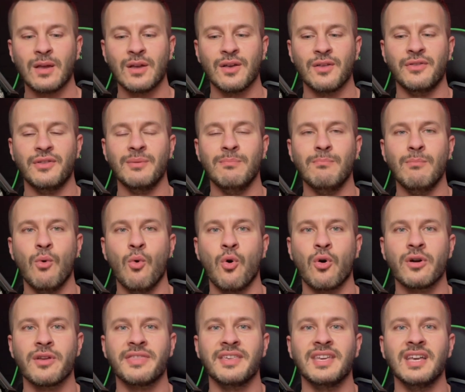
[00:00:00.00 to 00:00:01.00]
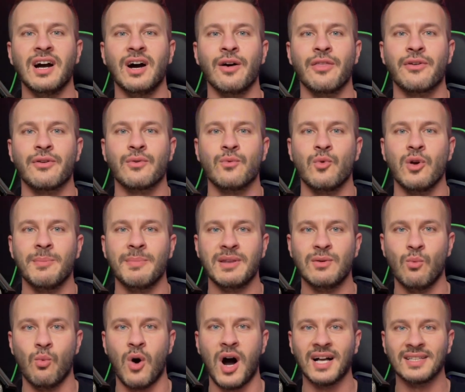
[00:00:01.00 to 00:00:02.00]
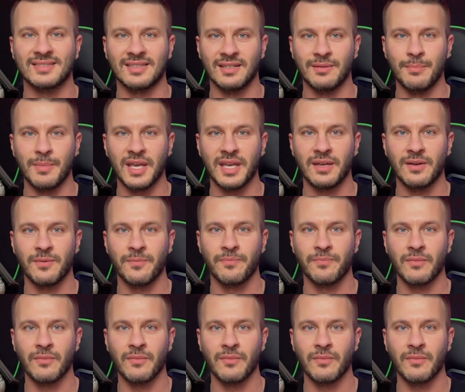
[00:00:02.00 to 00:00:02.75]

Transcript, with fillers: the more the other women wanted me.